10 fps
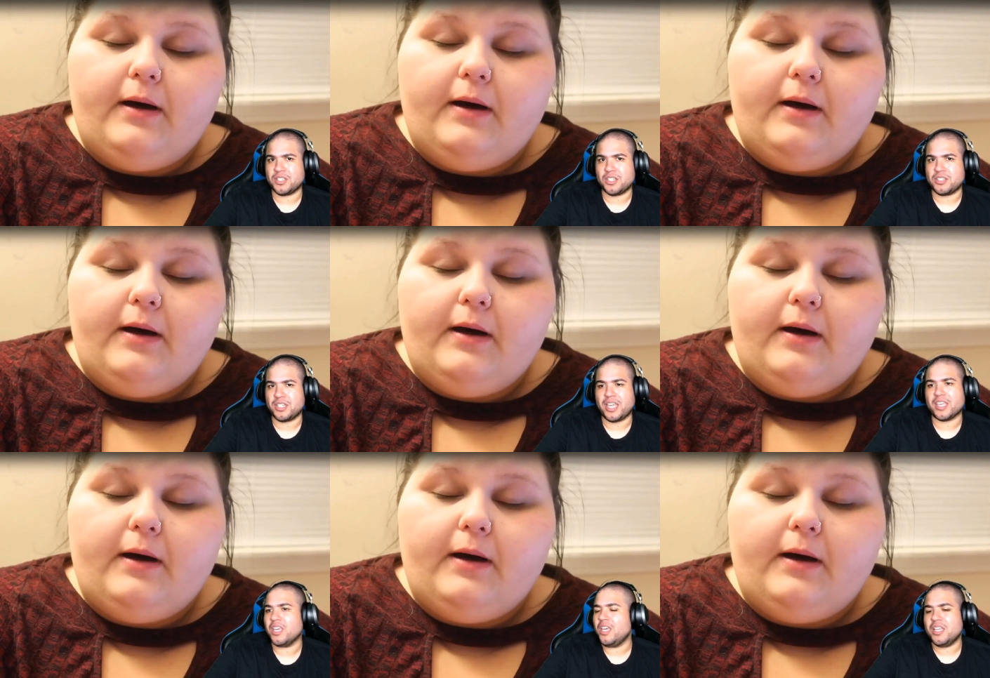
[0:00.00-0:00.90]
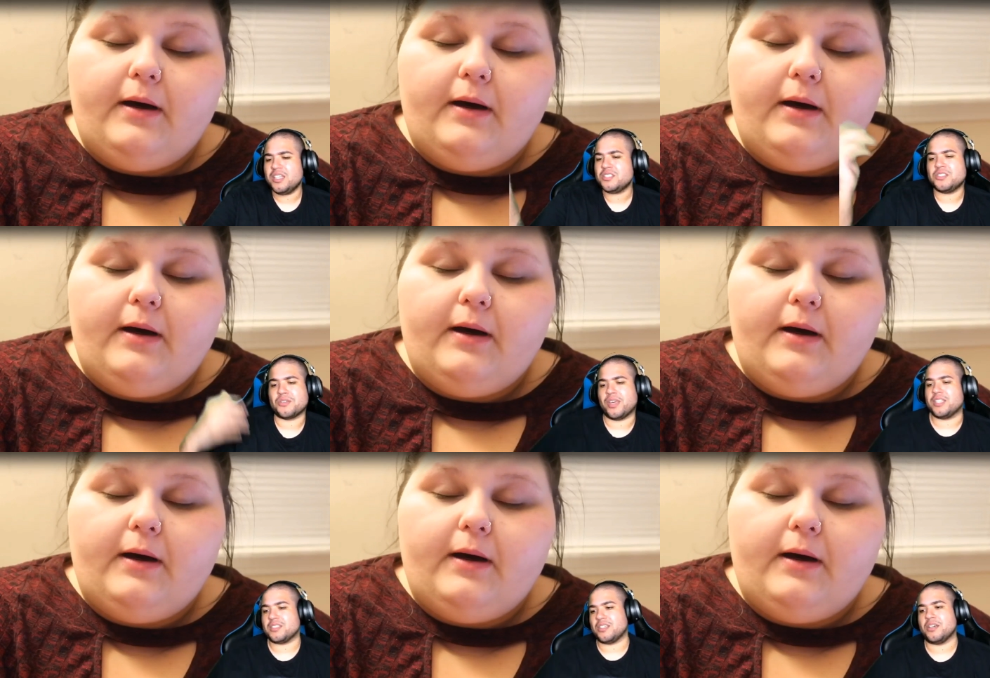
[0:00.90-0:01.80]
Speaker 1: the other day. Like, this is
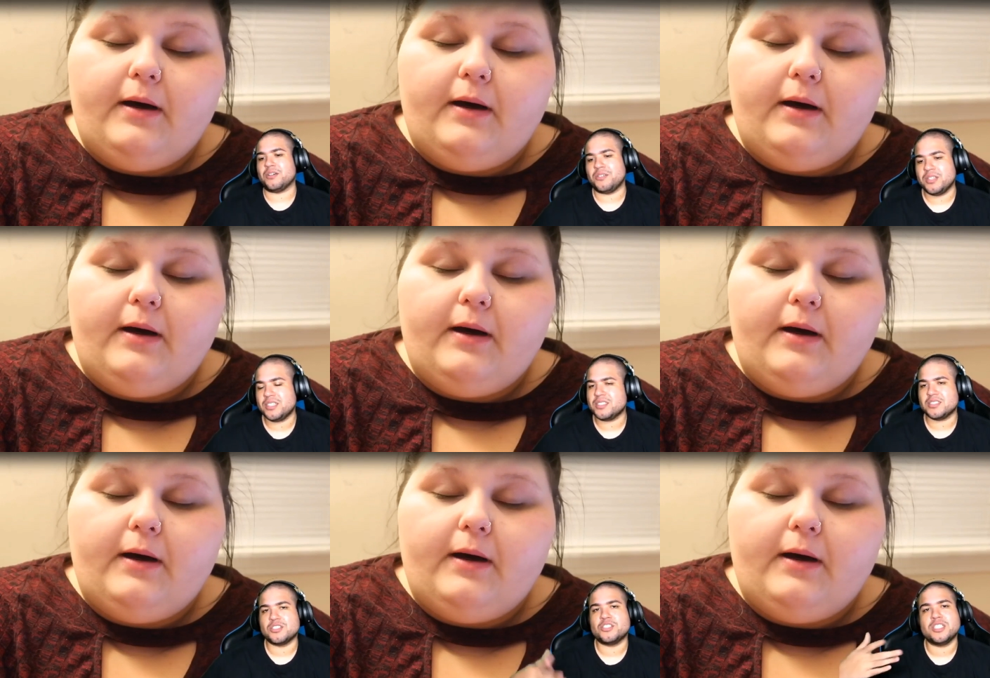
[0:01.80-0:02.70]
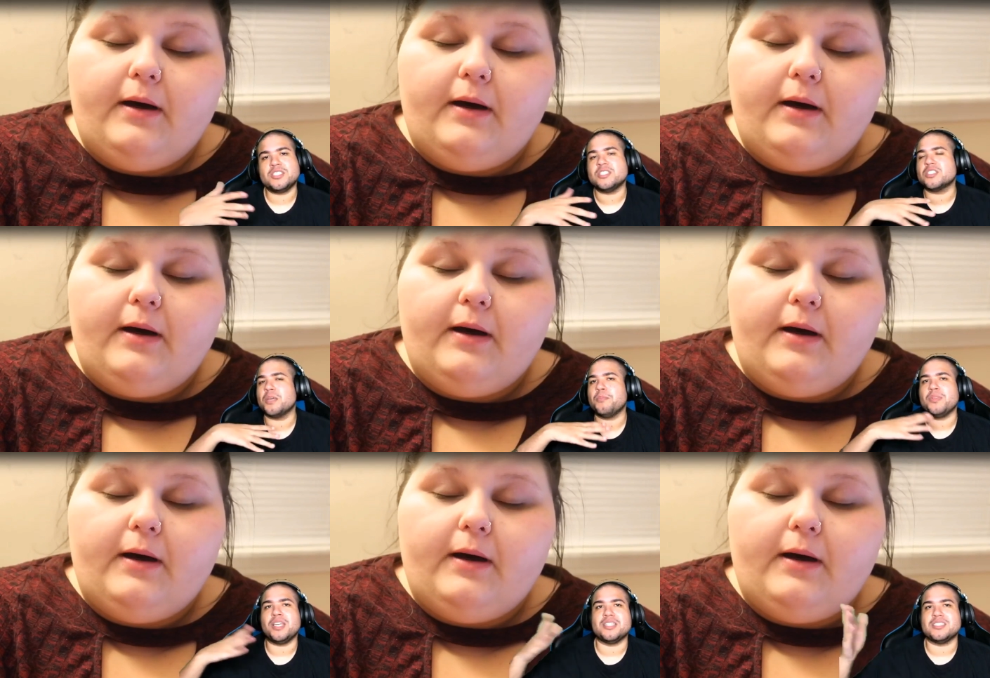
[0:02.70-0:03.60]
crazy, yo. This is this is
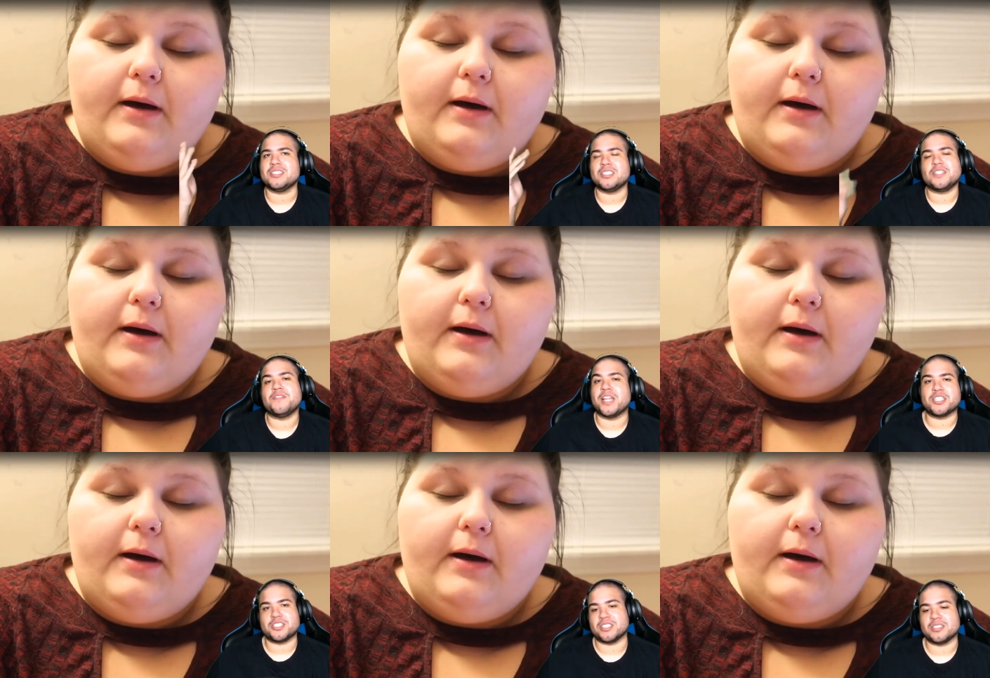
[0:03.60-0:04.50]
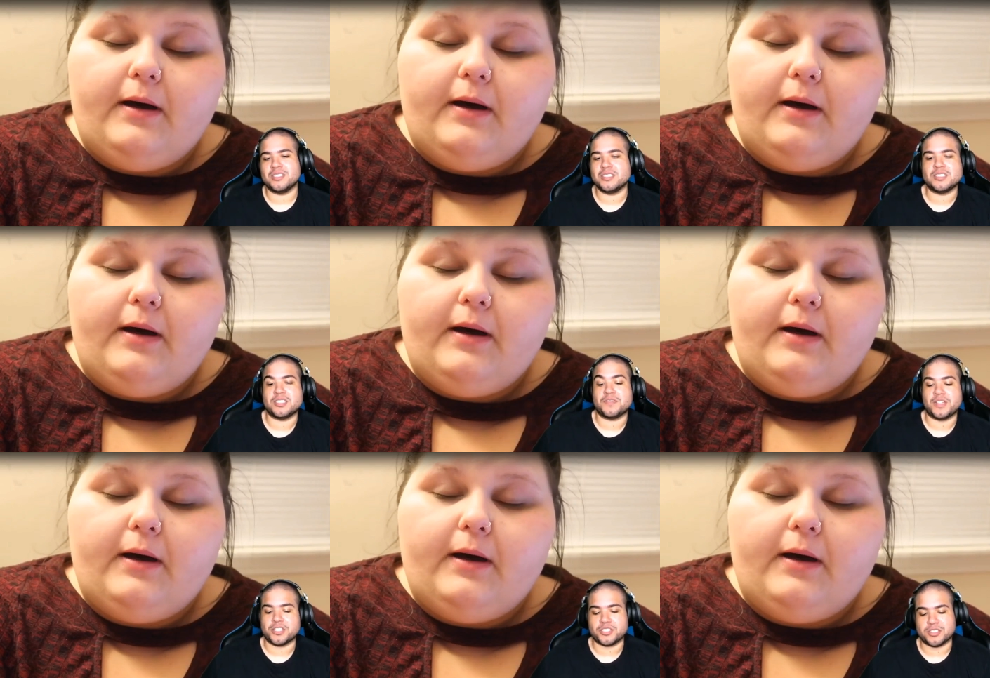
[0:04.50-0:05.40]
complete. This is the deflection. This is a
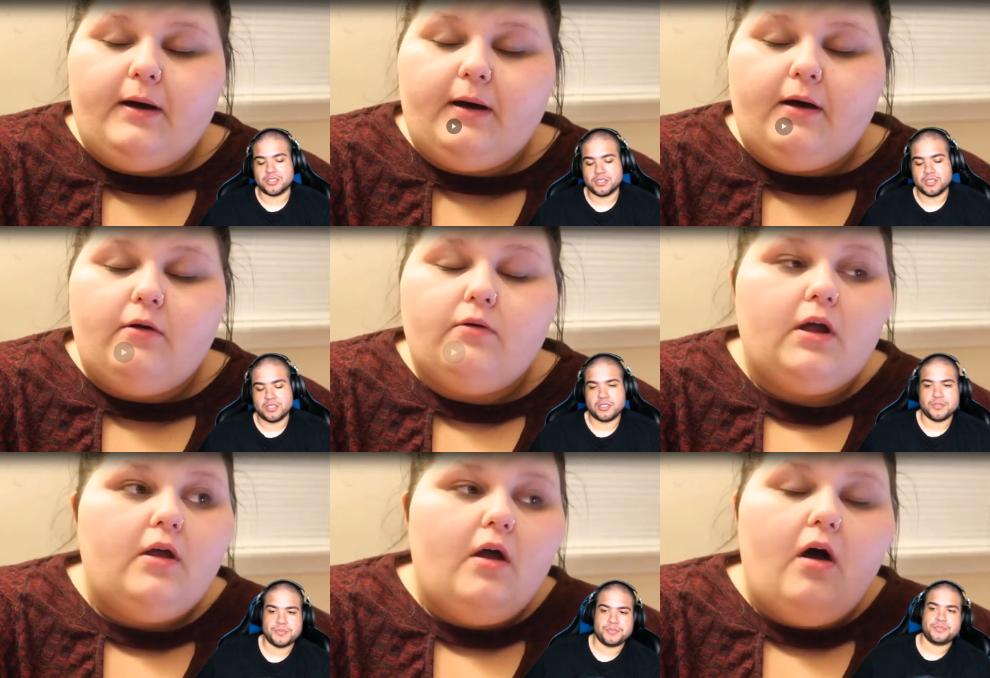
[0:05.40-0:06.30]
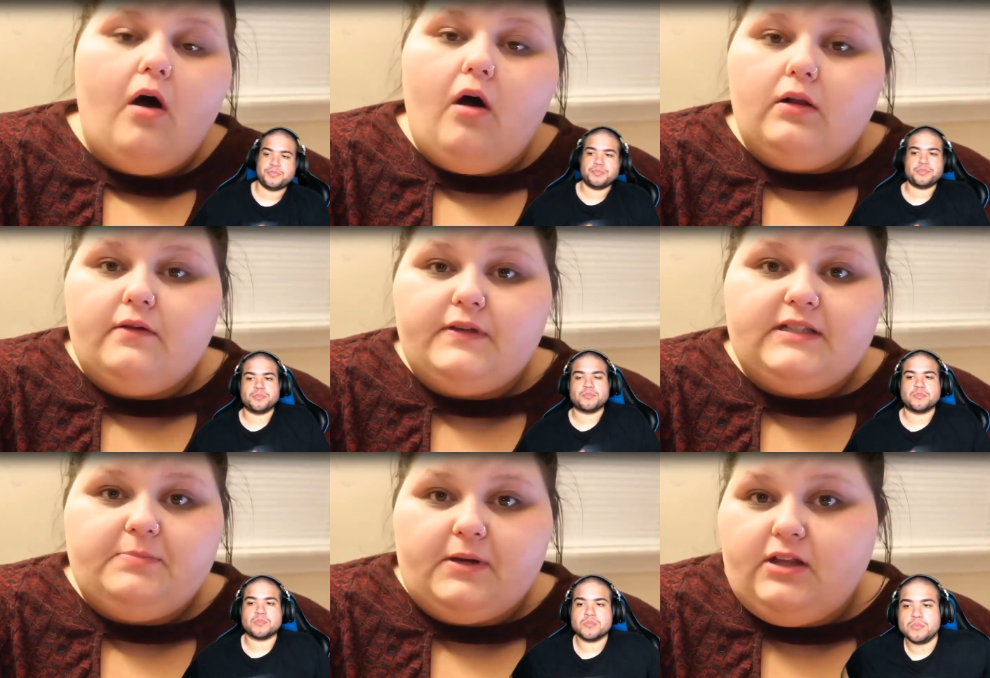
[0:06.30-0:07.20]
deflection
Speaker 2: about all of
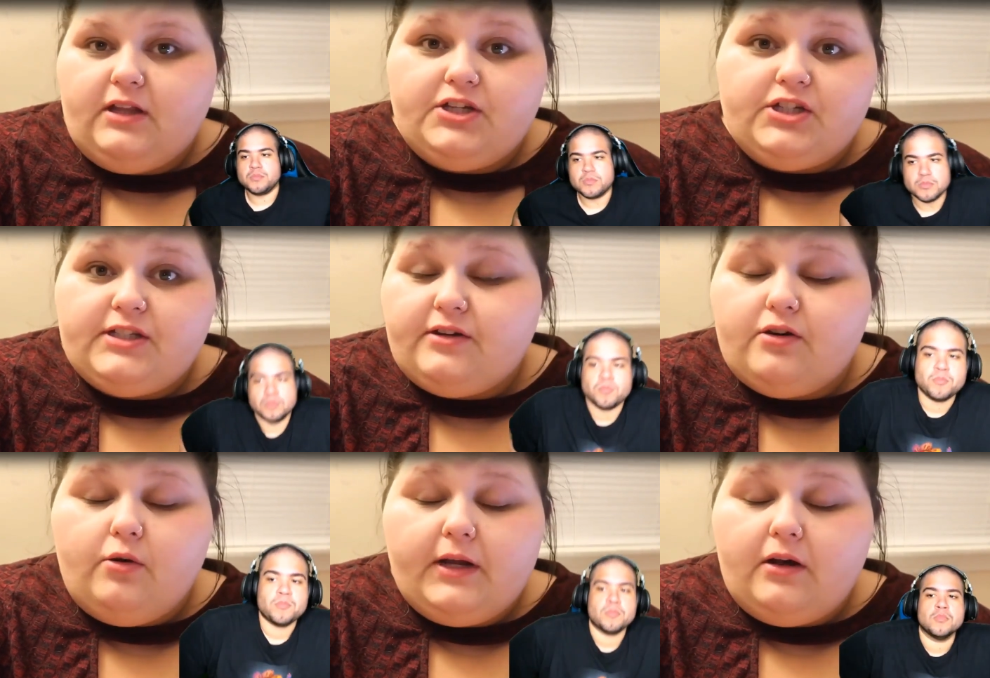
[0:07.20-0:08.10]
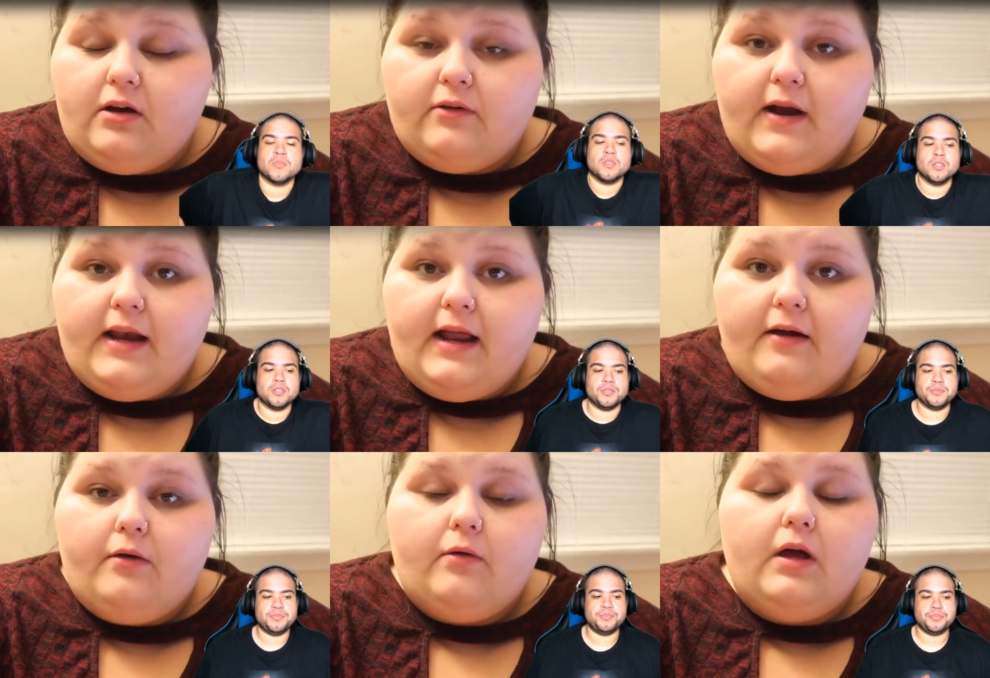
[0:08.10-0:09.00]
the speculations that are going on right
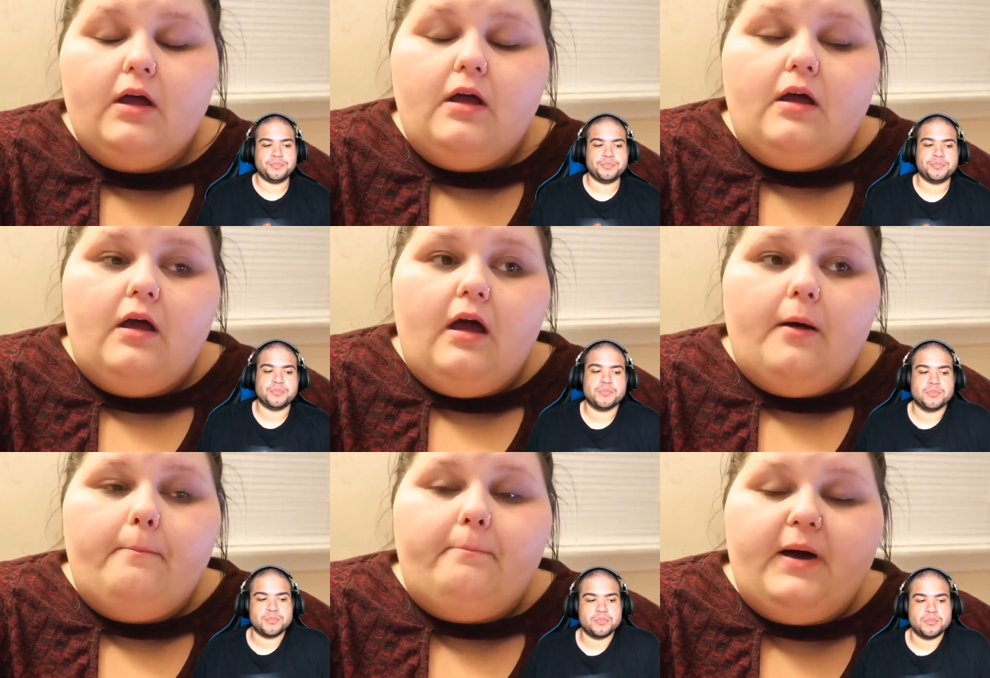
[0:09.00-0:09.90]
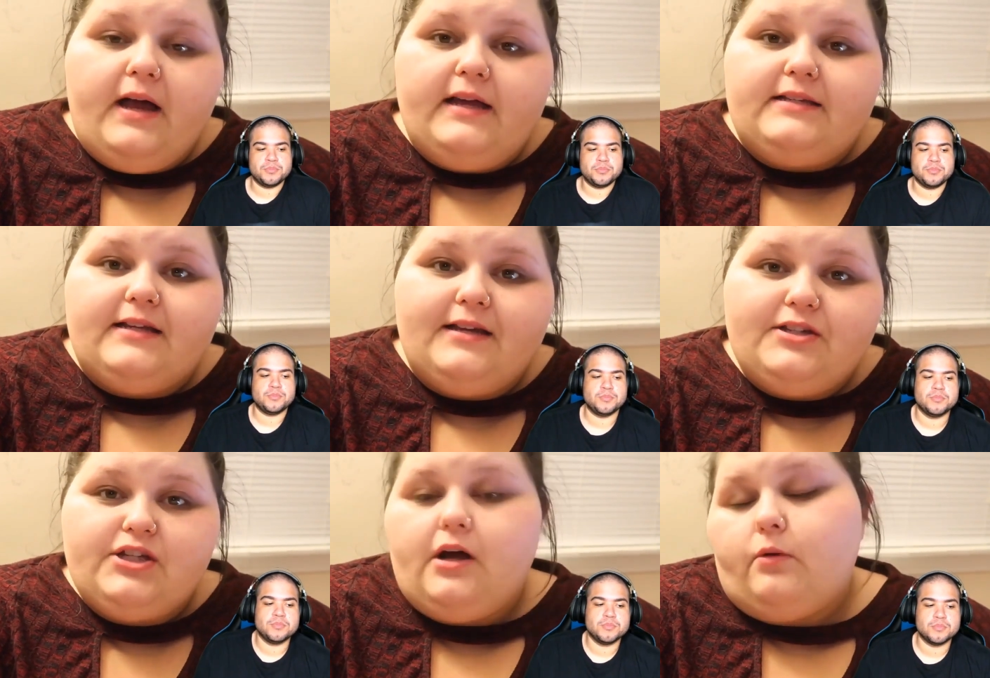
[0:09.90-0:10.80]
now. But
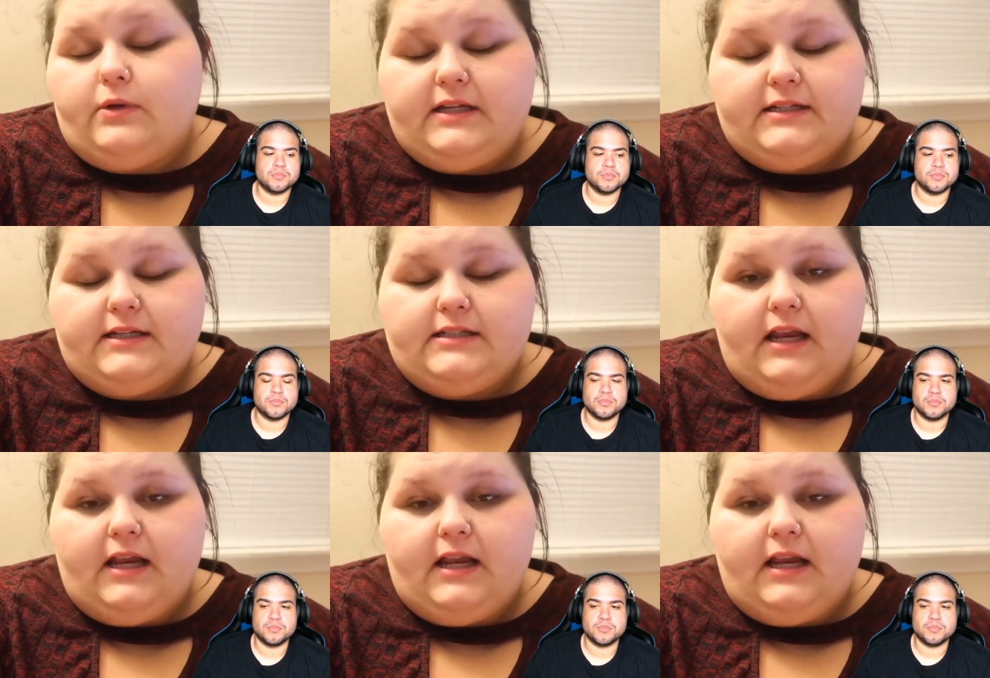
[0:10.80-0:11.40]
she got really sick